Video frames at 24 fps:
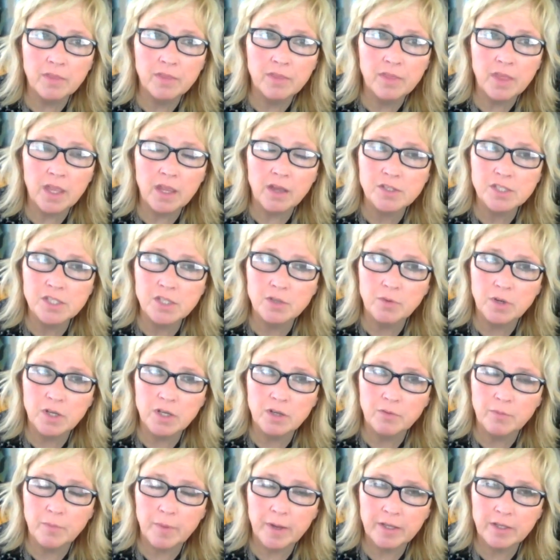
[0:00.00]
They also want
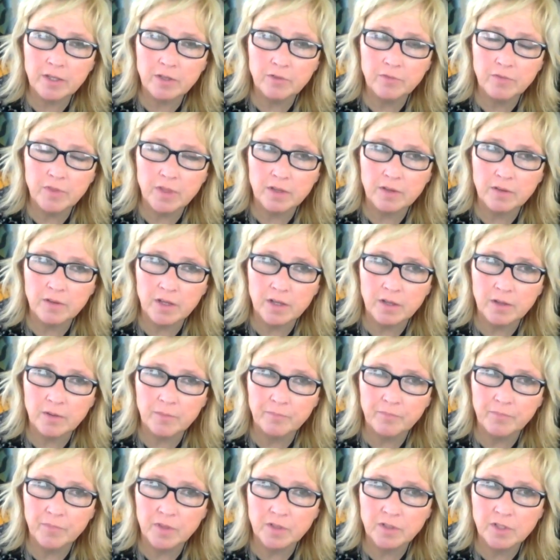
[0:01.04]
to remind you of
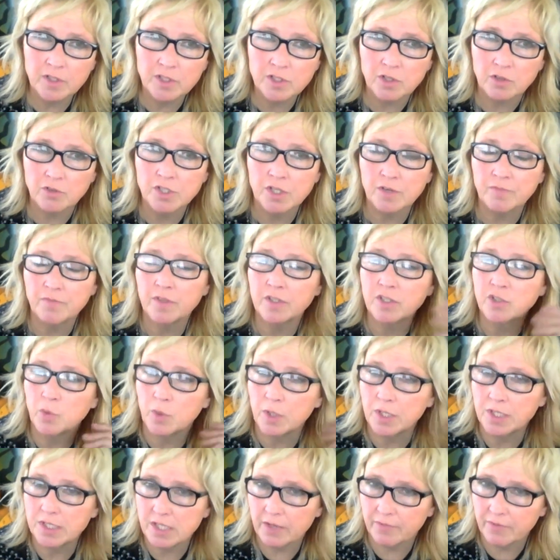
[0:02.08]
the disclosure of the
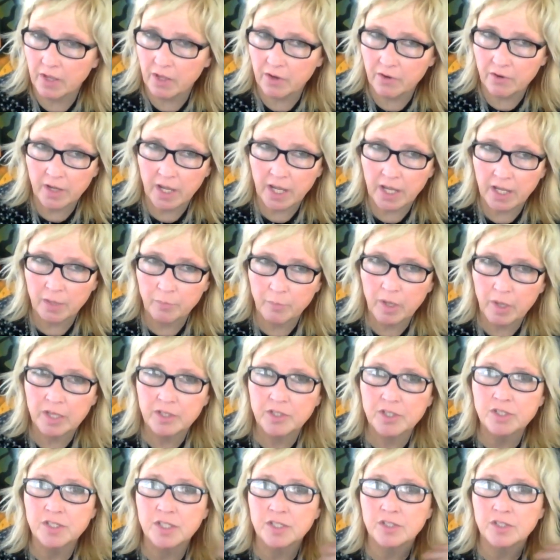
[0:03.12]
2,780 pages.